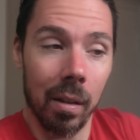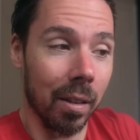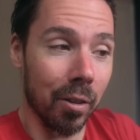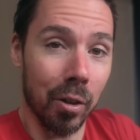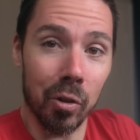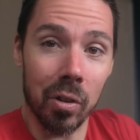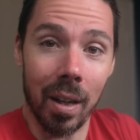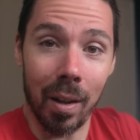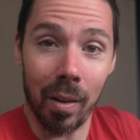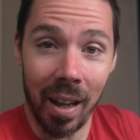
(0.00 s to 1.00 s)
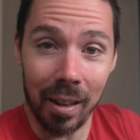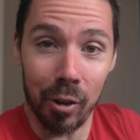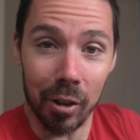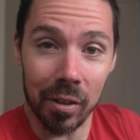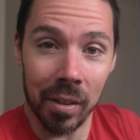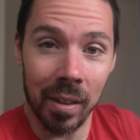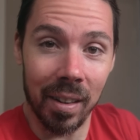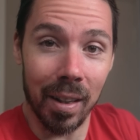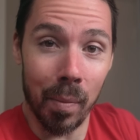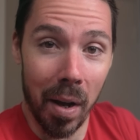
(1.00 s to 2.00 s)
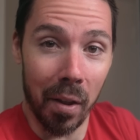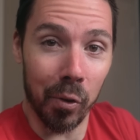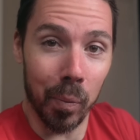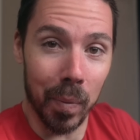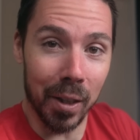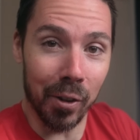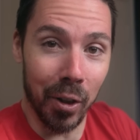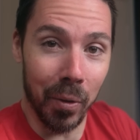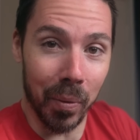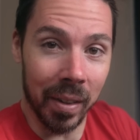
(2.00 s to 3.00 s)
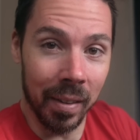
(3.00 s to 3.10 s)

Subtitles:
Let's go see how that looks in a bathroom near you.